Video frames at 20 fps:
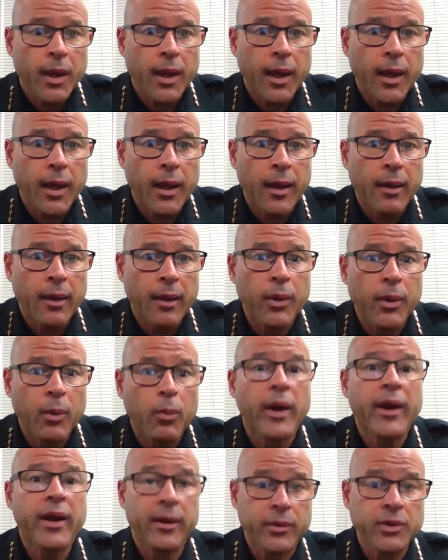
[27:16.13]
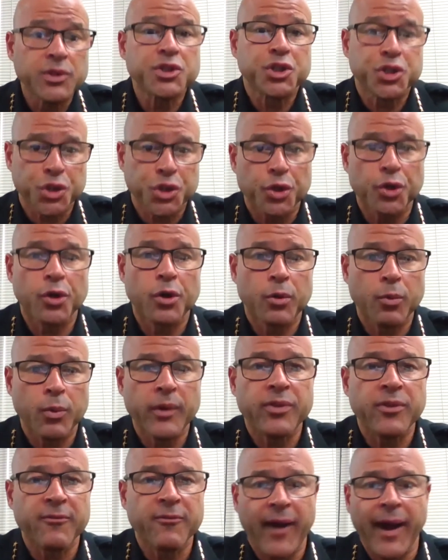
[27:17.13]
We wanted to ensure
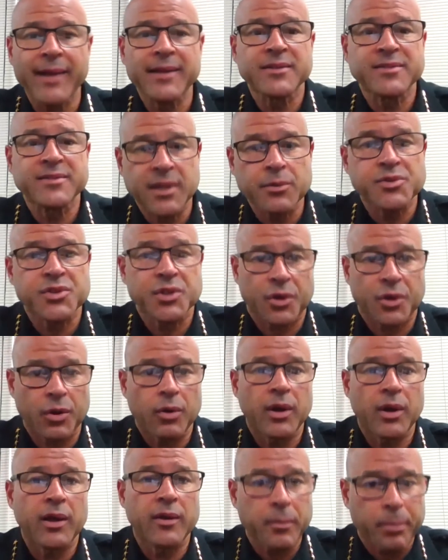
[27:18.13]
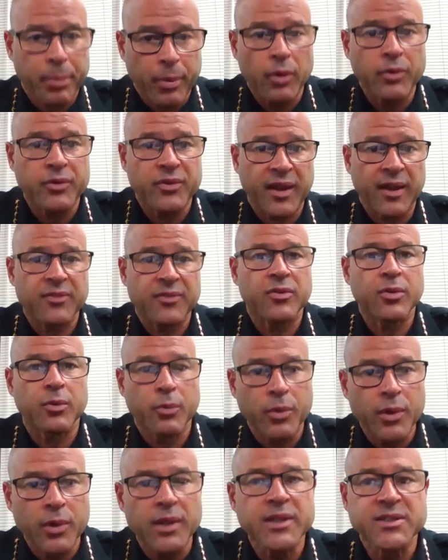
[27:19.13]
with the violence that was occurring in the protests
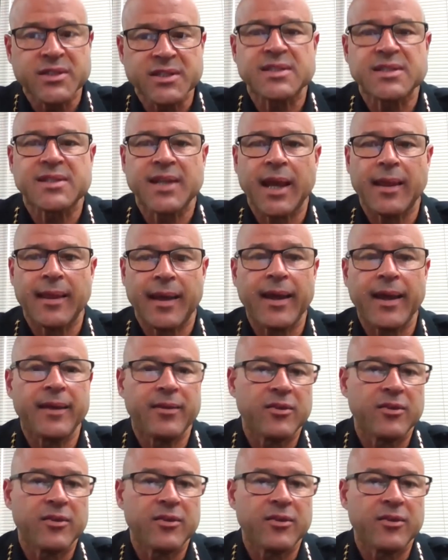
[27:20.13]
to really just say that,